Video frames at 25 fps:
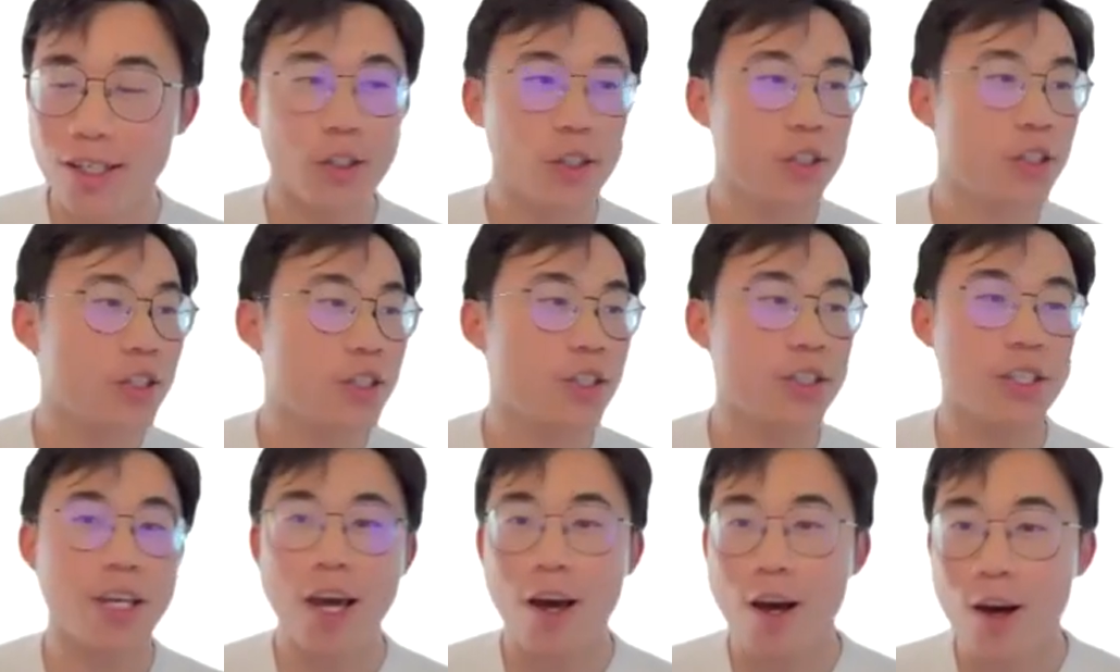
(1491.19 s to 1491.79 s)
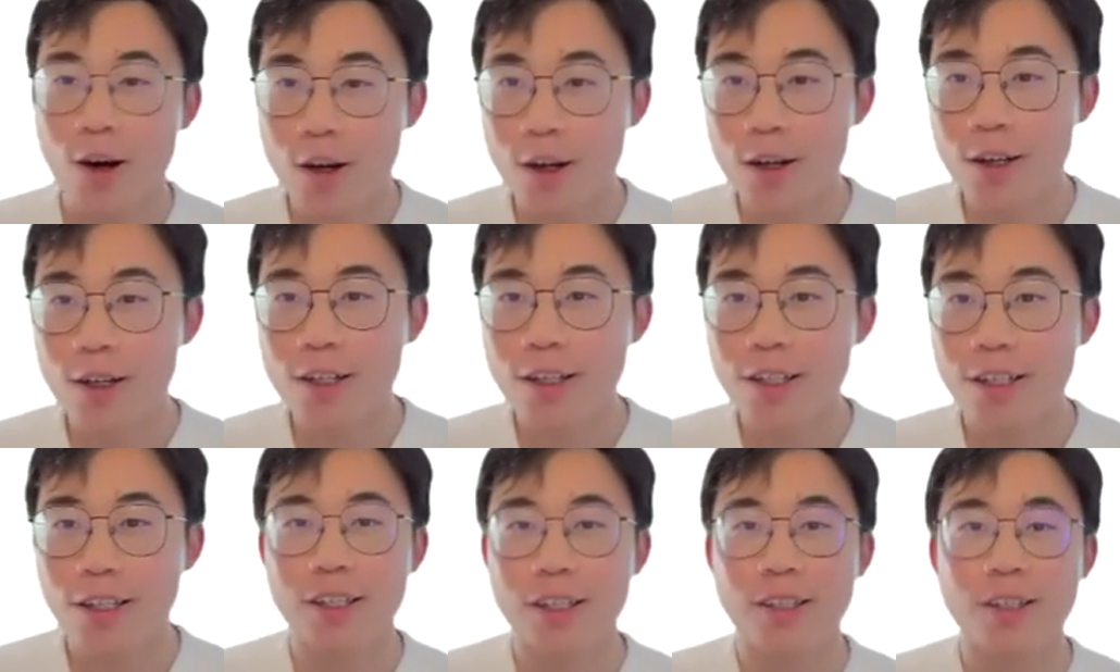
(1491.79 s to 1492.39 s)
you could just get
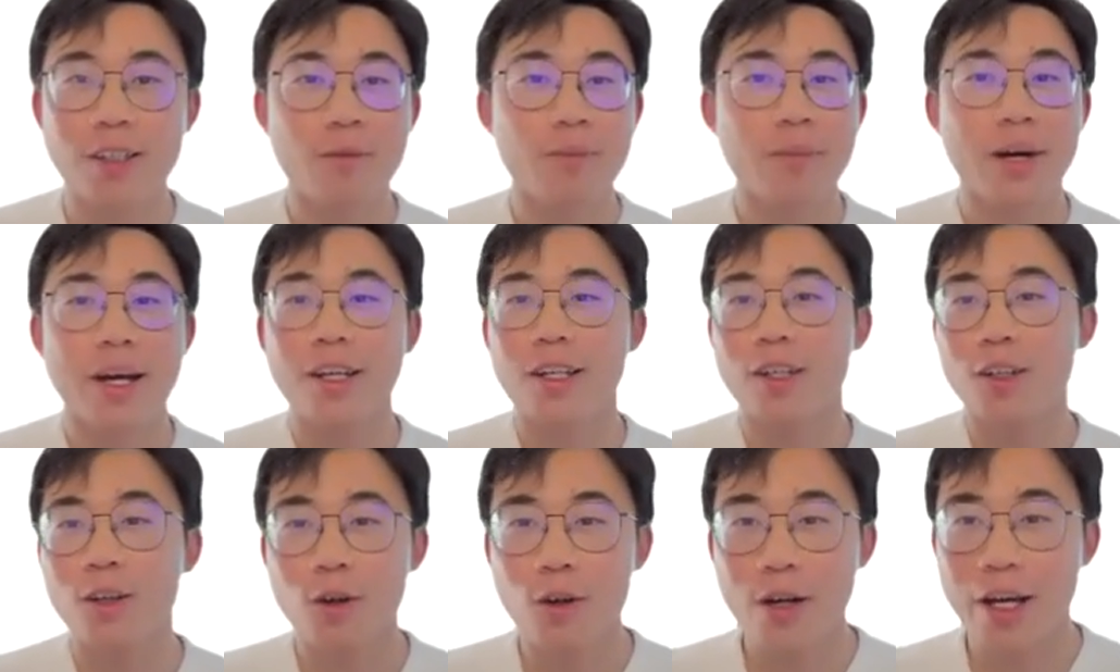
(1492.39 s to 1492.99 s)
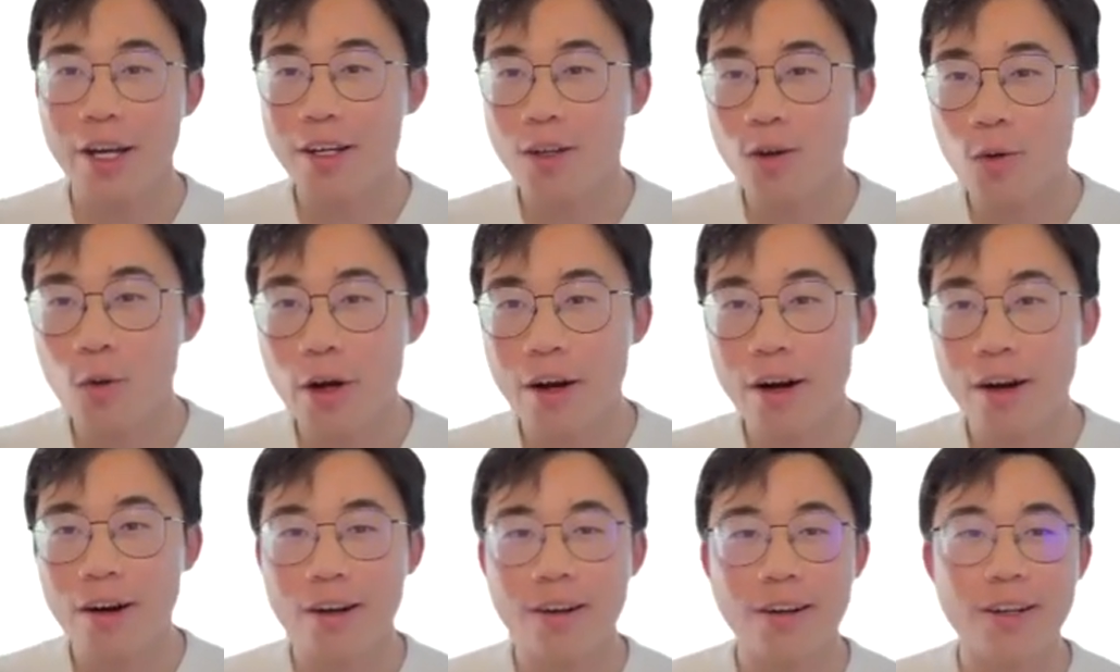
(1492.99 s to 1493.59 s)
hurt, you might go
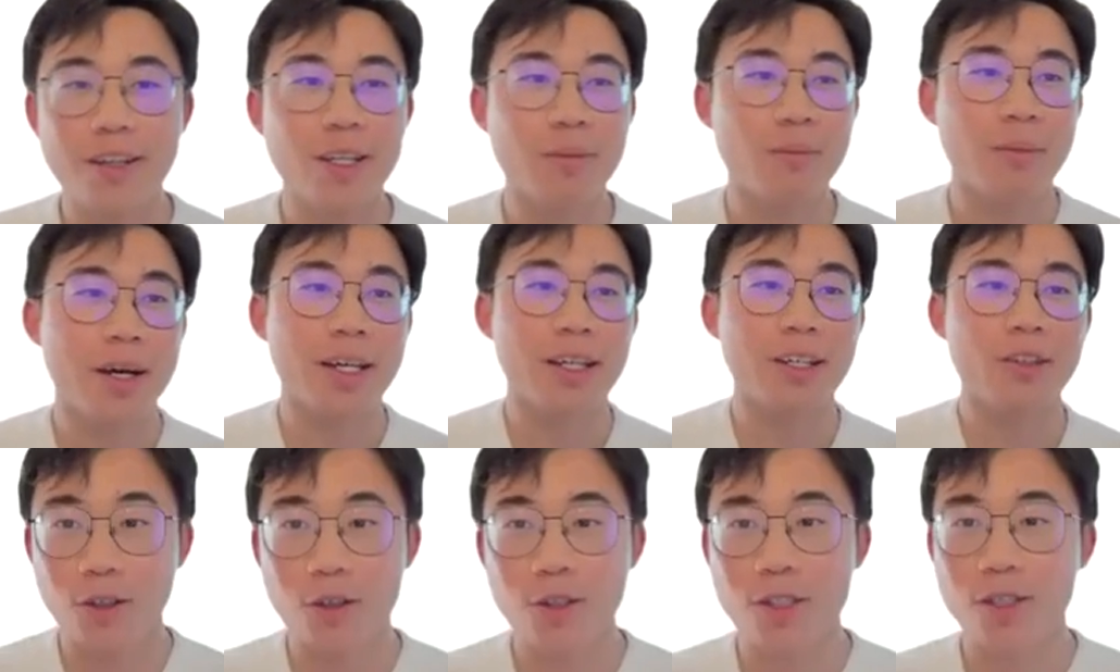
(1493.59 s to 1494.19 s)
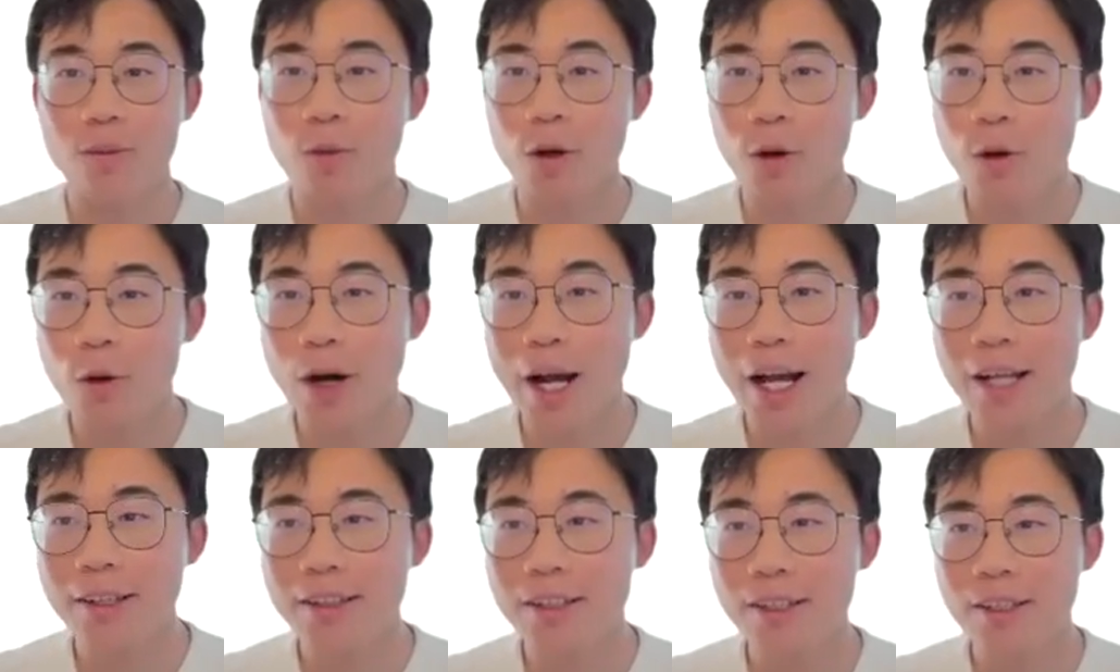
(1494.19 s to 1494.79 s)
anywhere, you might go somewhere
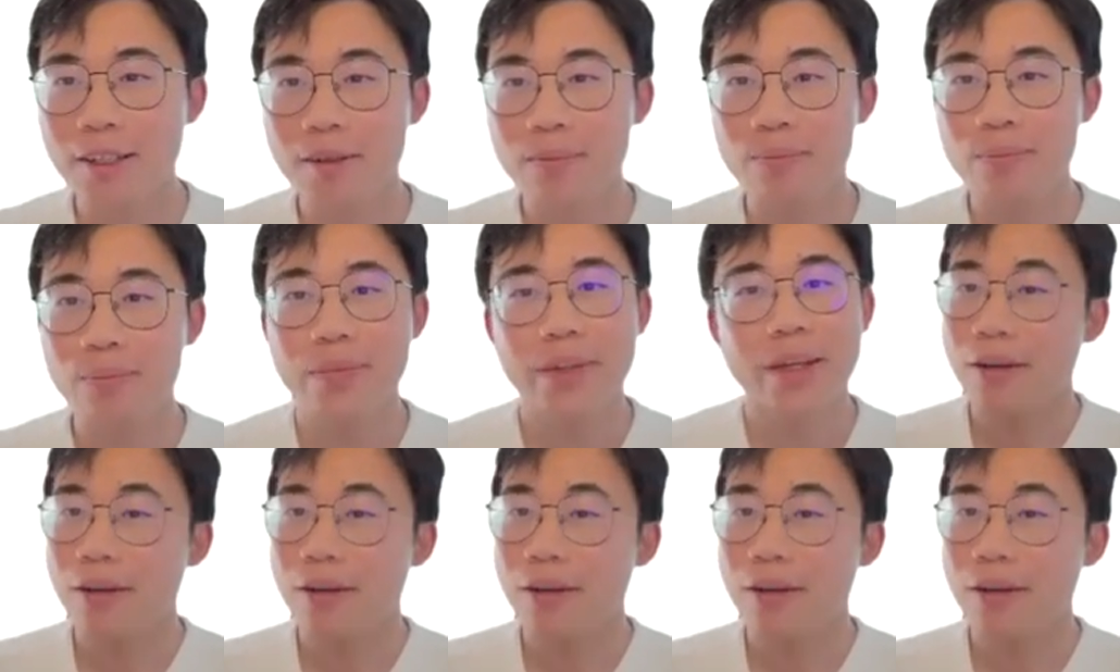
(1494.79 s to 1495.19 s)
random.